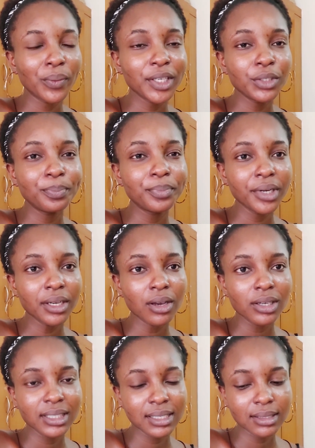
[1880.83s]
when you bring
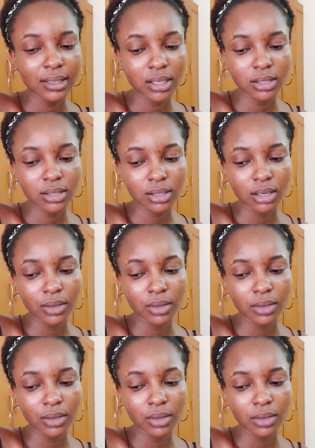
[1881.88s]
all these things,